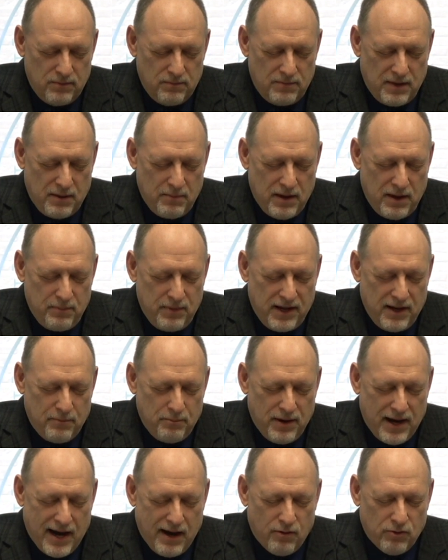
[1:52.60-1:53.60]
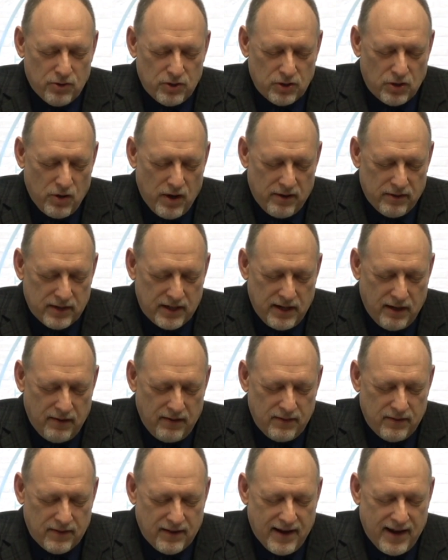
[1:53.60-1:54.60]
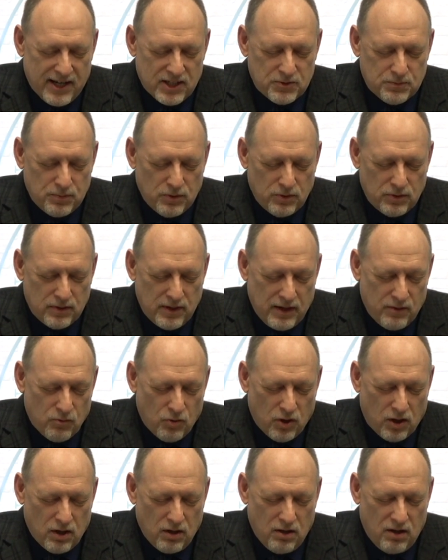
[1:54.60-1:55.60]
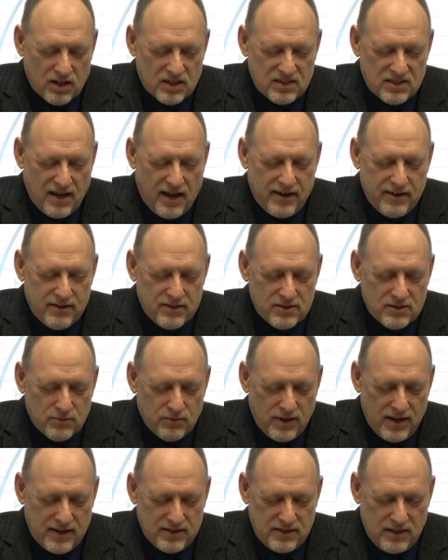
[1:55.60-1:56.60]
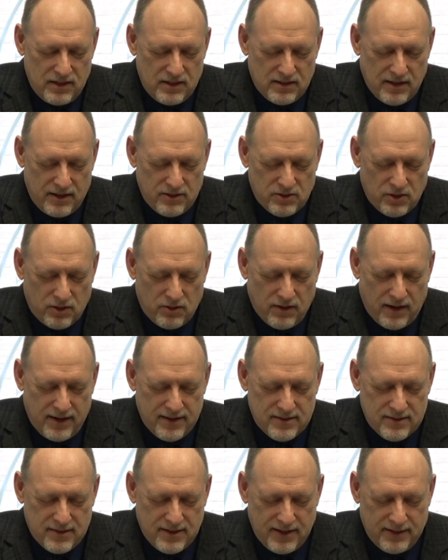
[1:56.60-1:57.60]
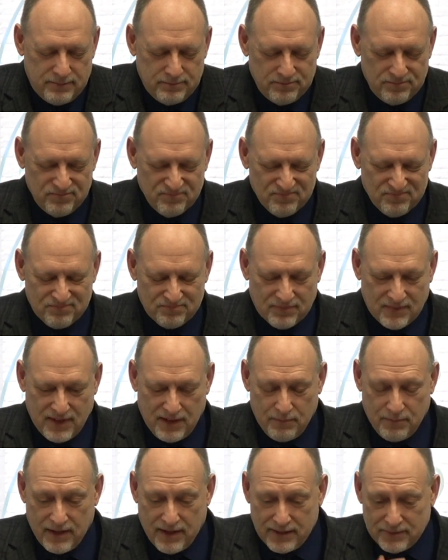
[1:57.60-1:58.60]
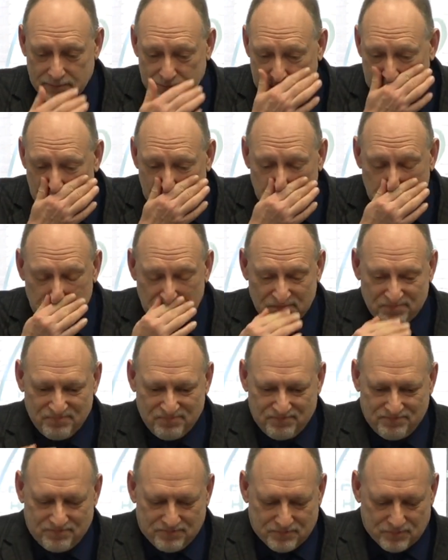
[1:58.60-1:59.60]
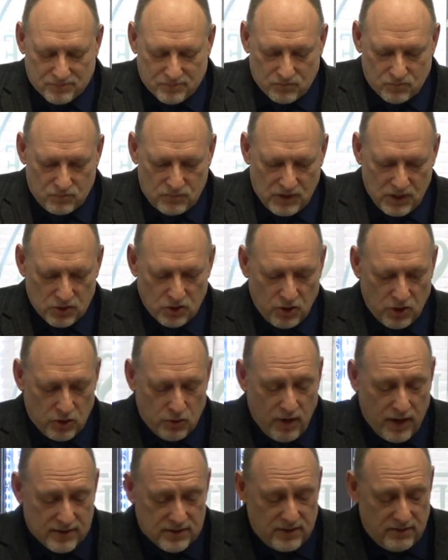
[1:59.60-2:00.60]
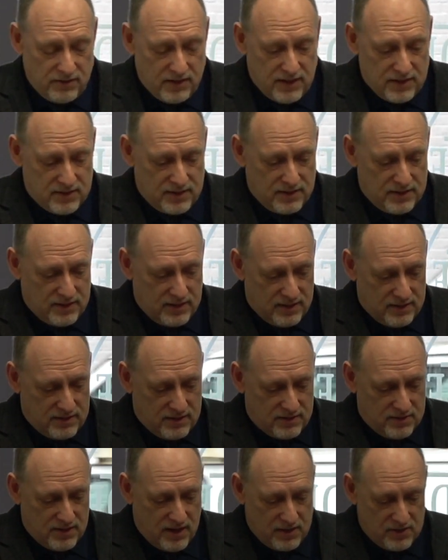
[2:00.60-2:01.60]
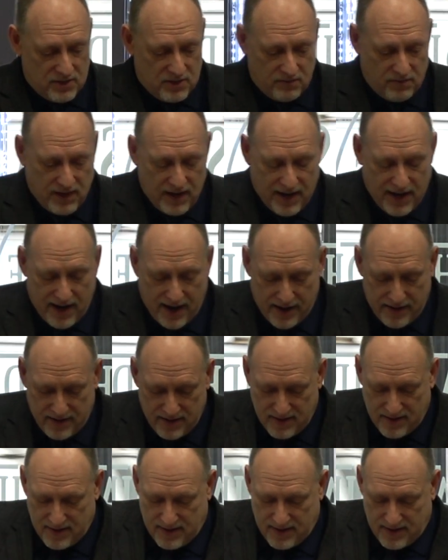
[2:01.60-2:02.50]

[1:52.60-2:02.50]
they may be empowered to go out and carry the gospel and, and work alongside us. And we ask these things in Christ's name. Amen. So the crux of this is, is the sons of God.